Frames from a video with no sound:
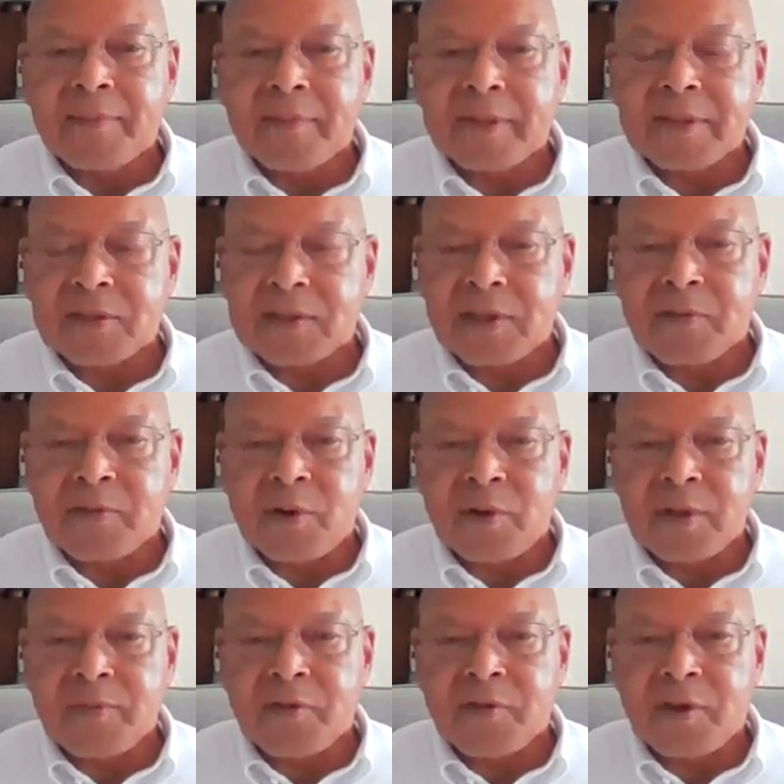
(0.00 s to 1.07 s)
consider
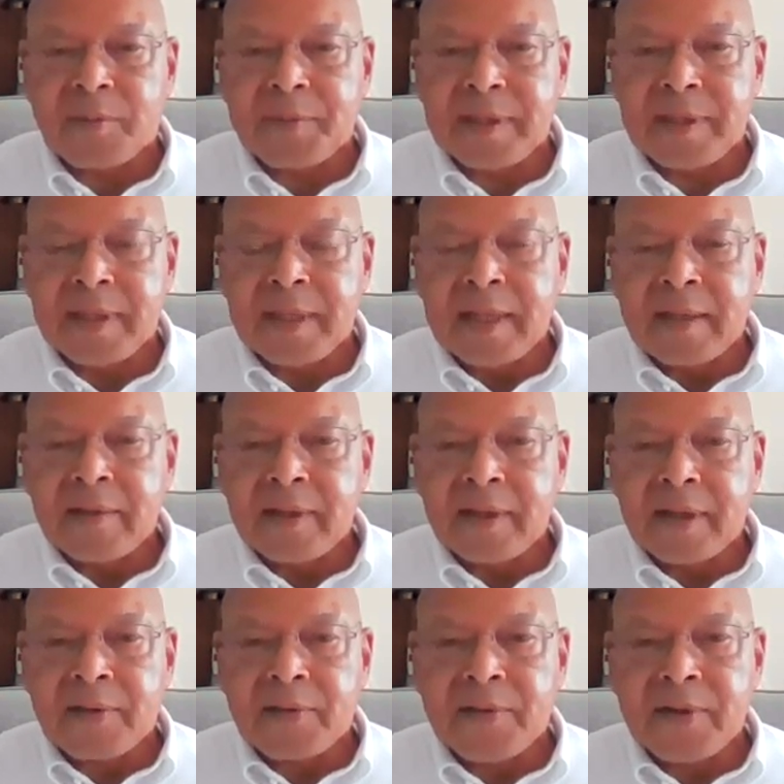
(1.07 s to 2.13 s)
voting for me. The
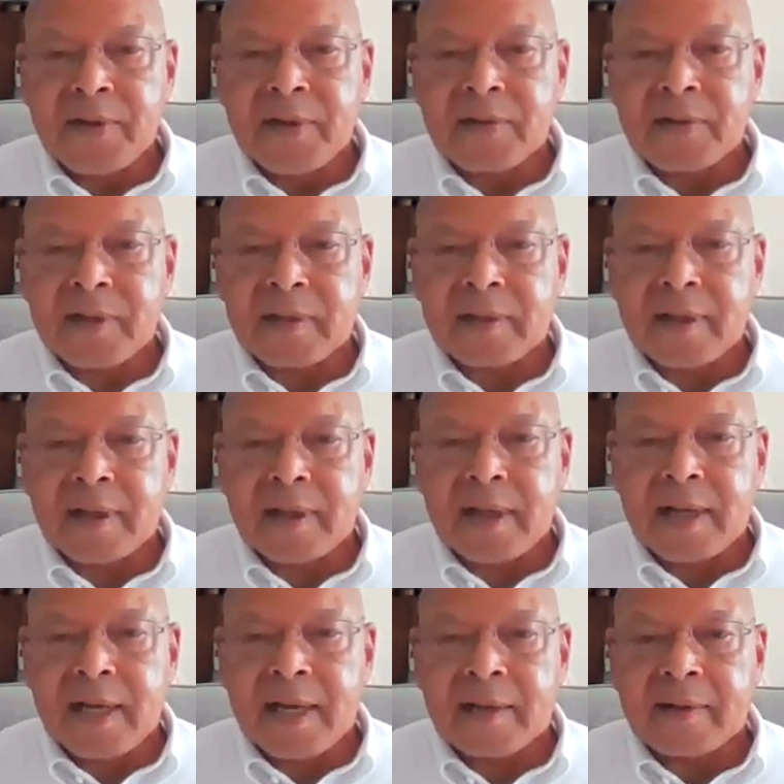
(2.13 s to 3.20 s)
other is that
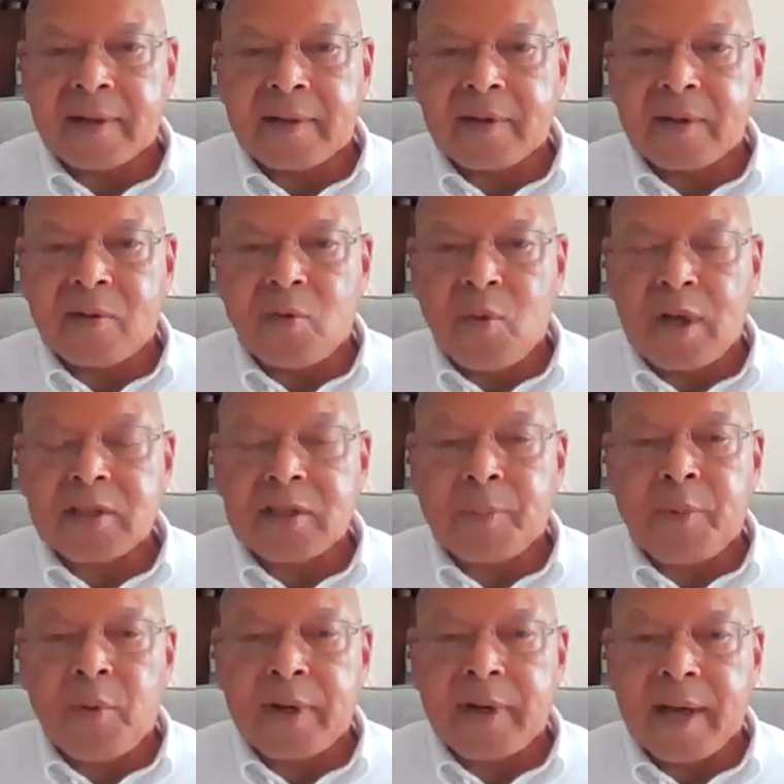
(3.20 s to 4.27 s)
I want to
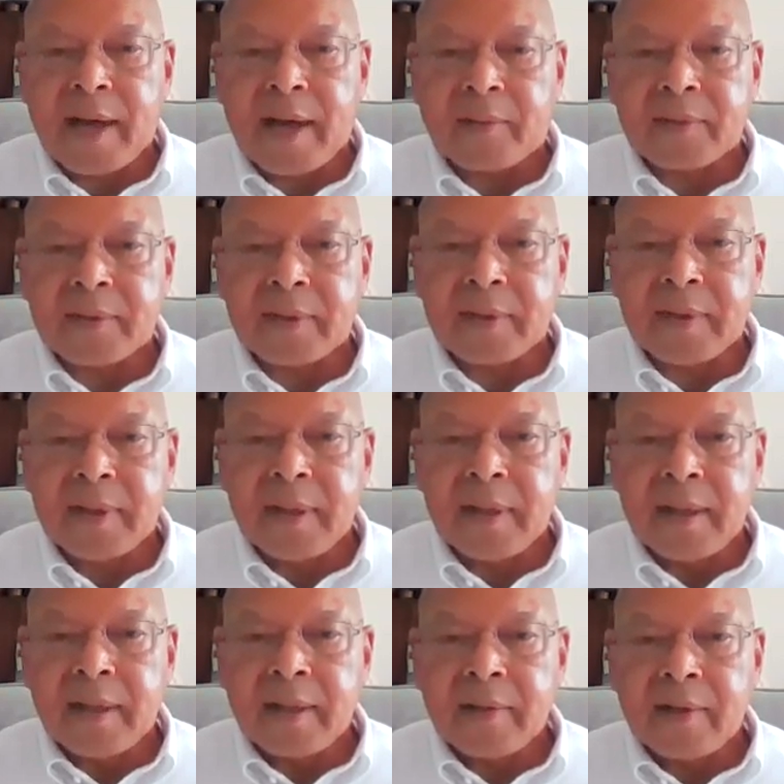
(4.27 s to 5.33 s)
point out
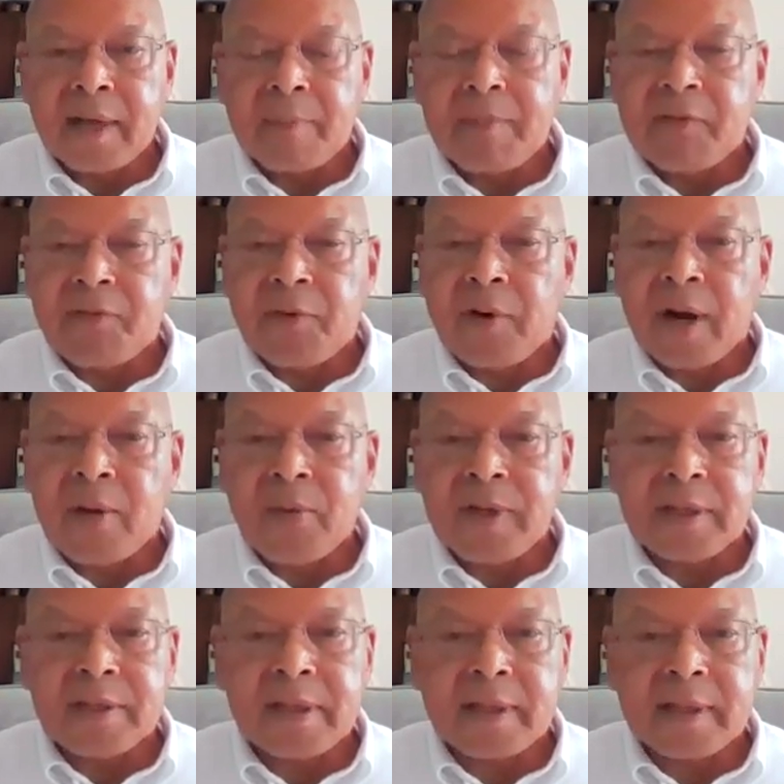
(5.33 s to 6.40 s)
that before I
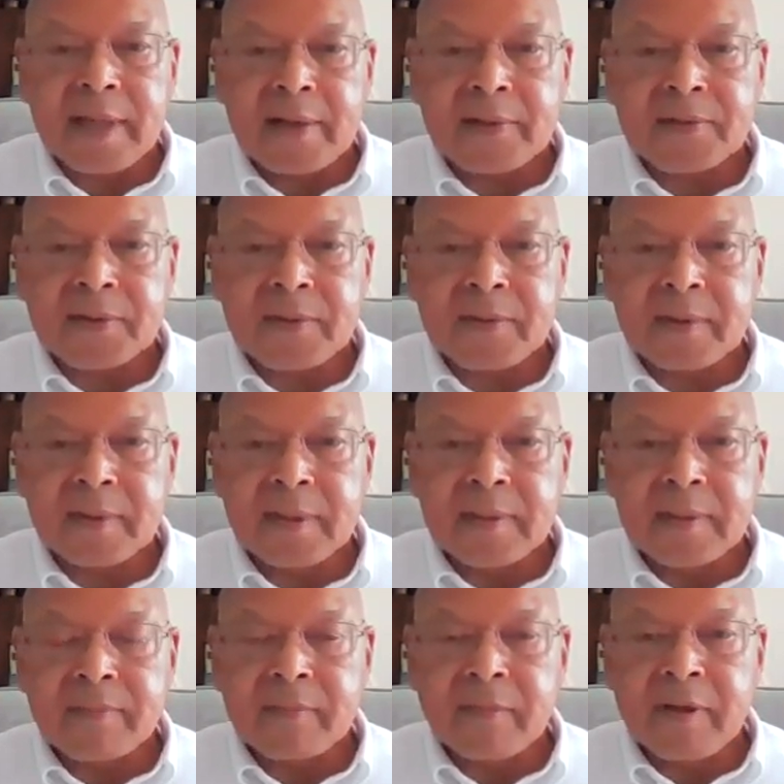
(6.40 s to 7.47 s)
went on the council,
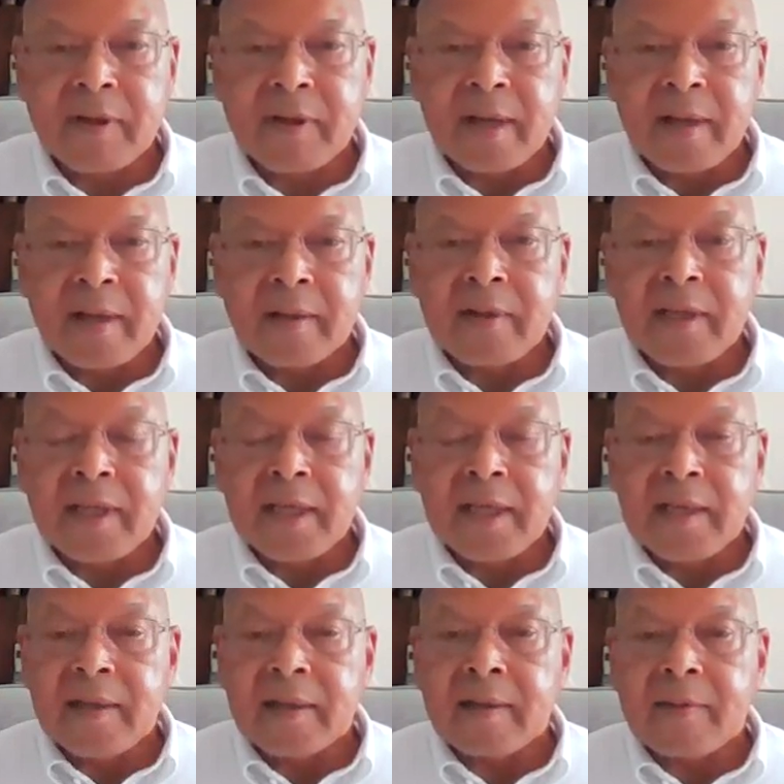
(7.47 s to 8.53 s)

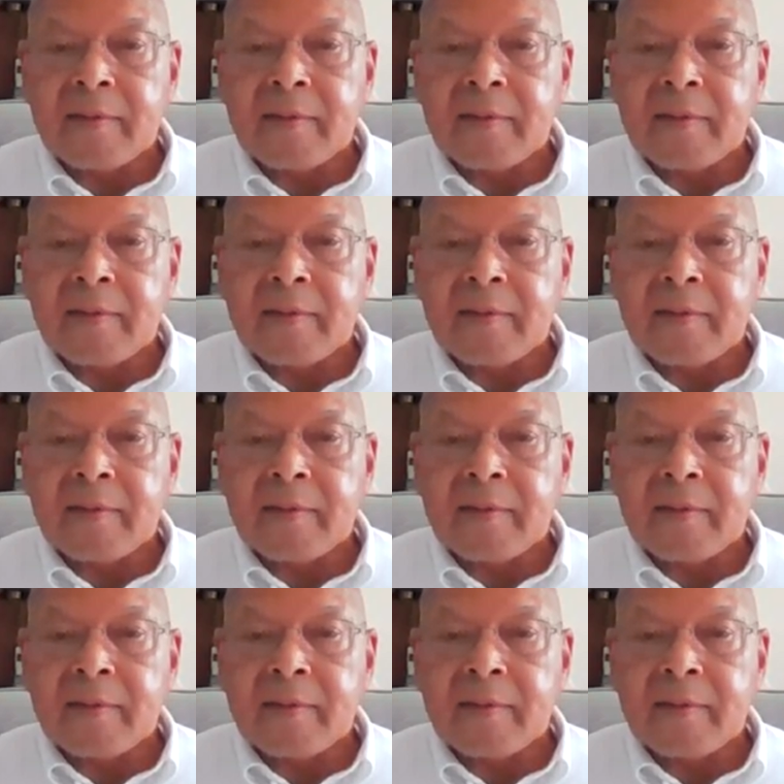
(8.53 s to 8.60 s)
the